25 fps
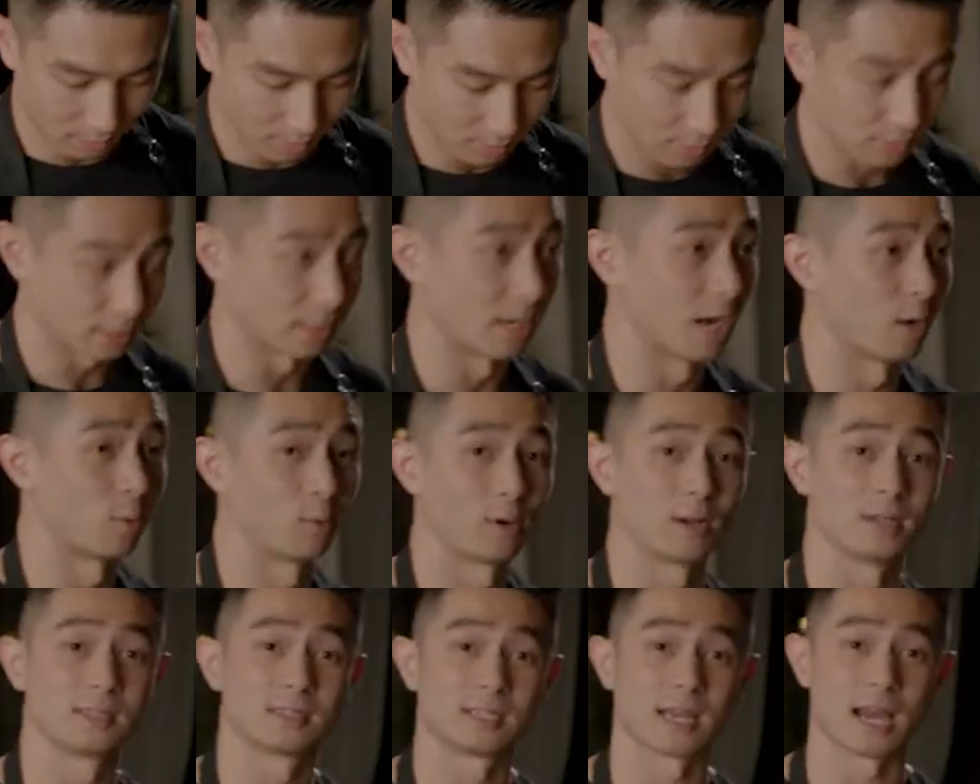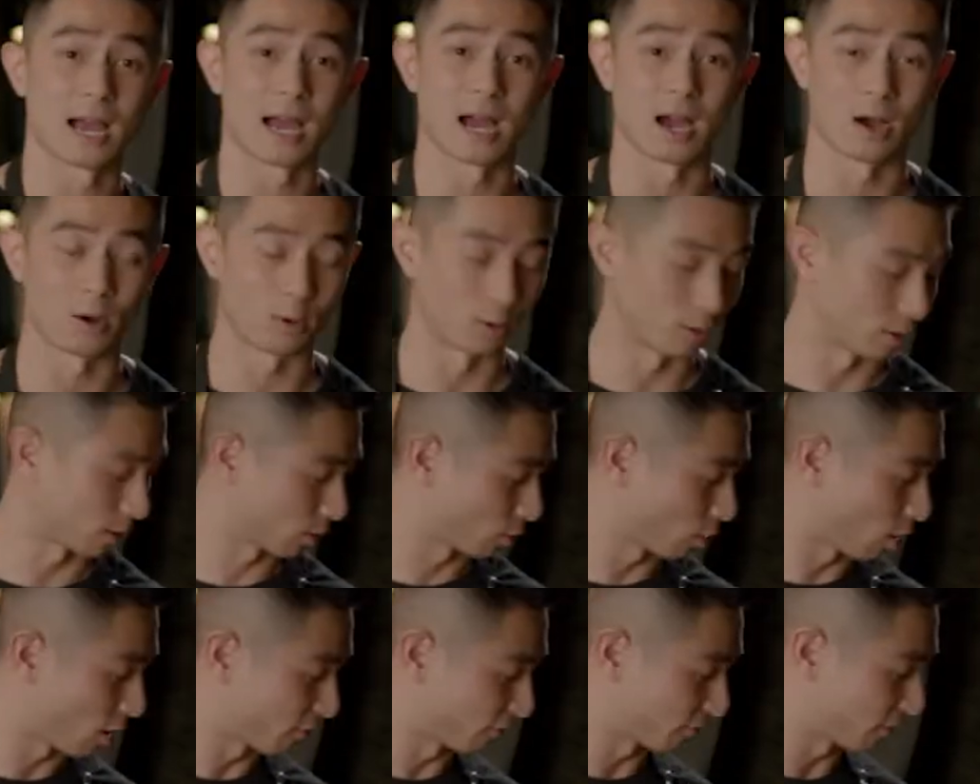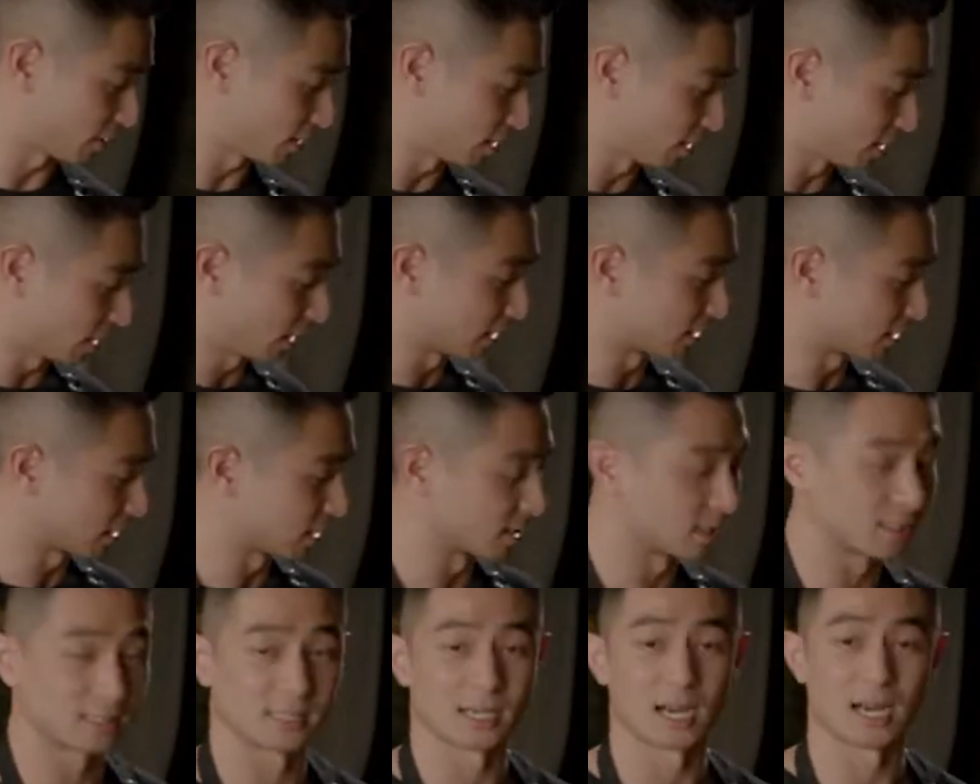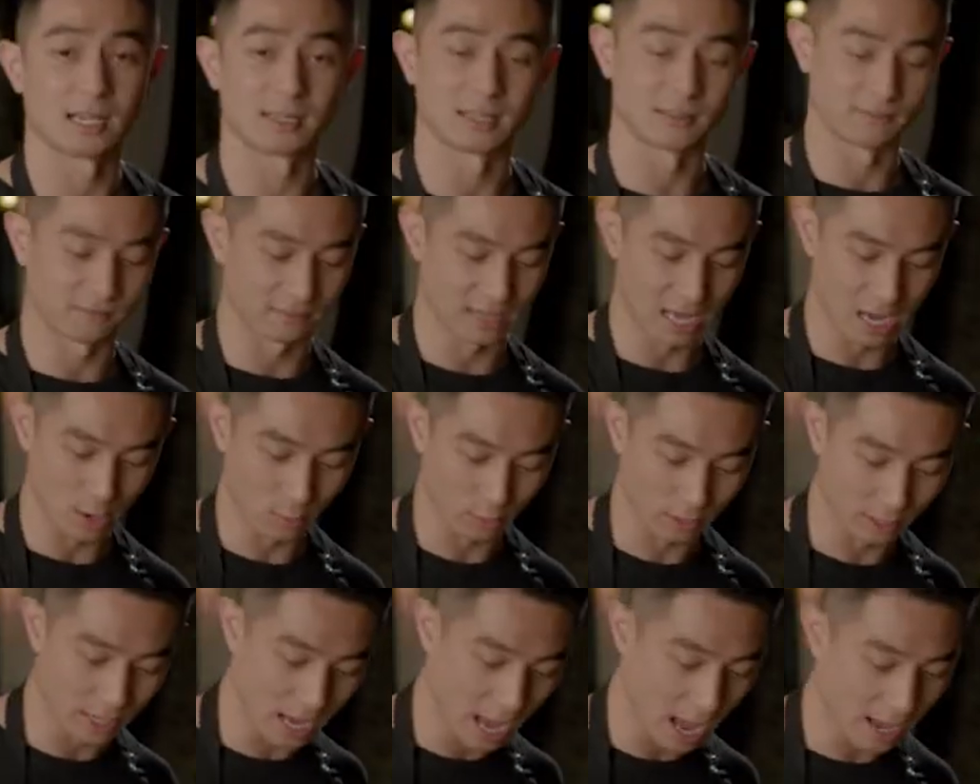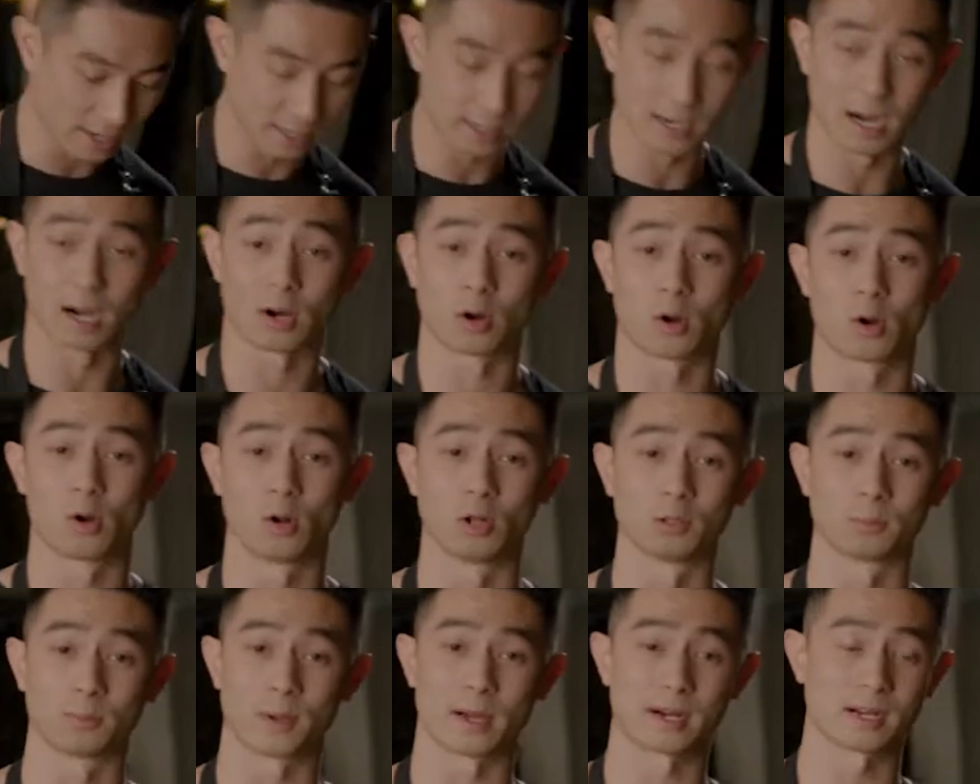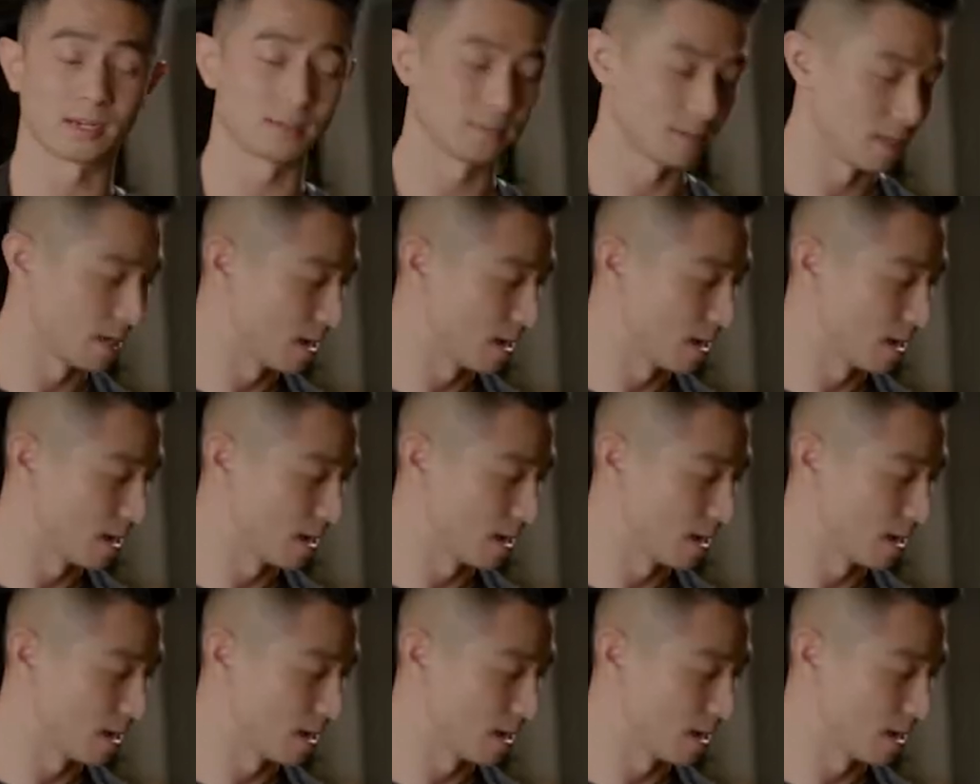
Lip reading: So now once our coffee is inside the flour, we're going to add in our cold butter,